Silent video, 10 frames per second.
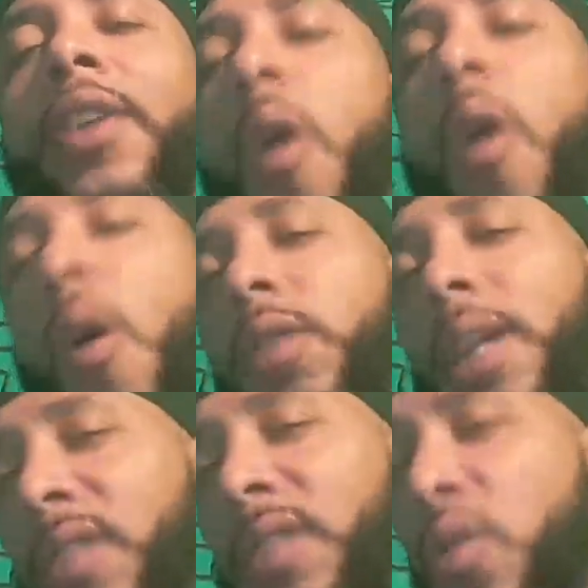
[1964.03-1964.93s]
you hold
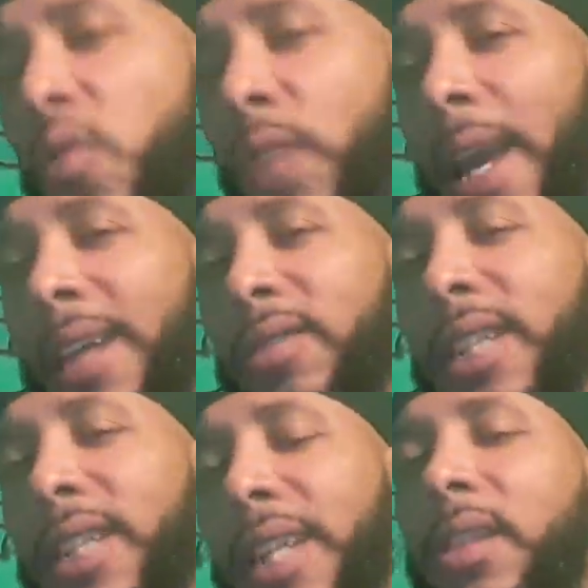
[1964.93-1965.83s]
up the 2
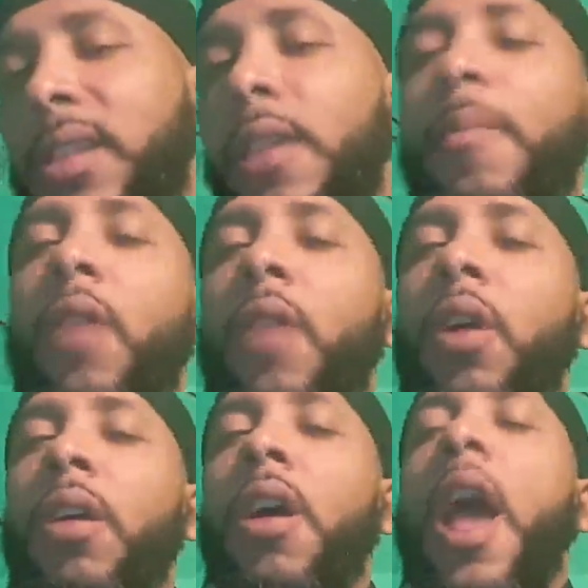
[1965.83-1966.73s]
candlesticks to the
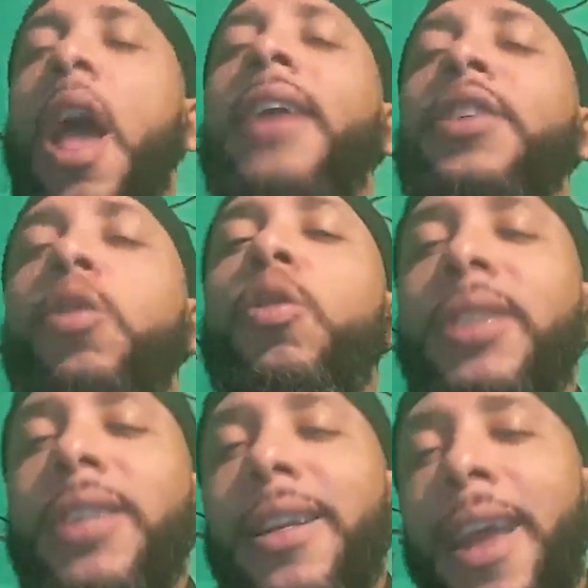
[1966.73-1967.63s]
mirror, and you
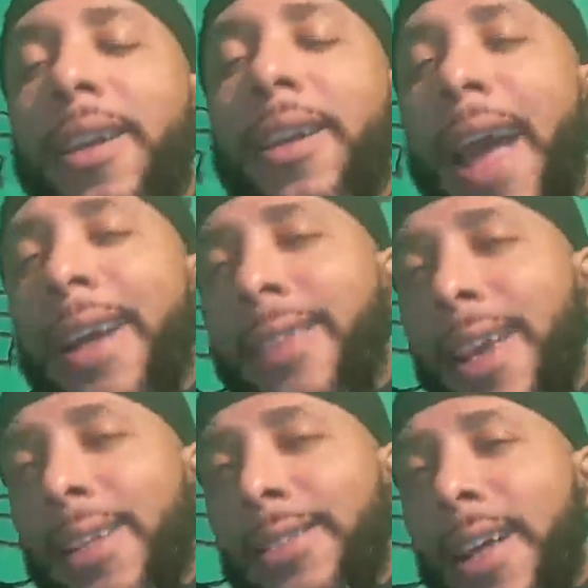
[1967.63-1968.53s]
sitting there like
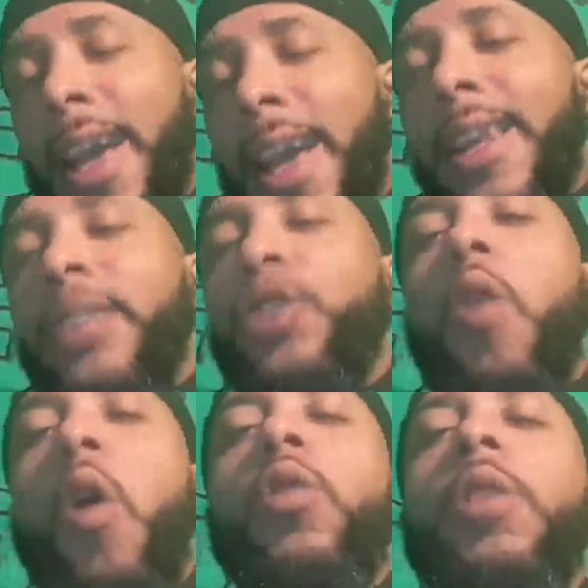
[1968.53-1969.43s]
this, and as
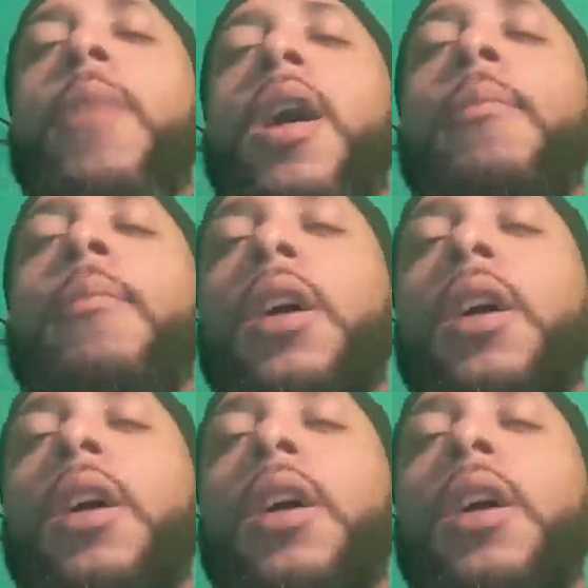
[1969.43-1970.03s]
you hold them up,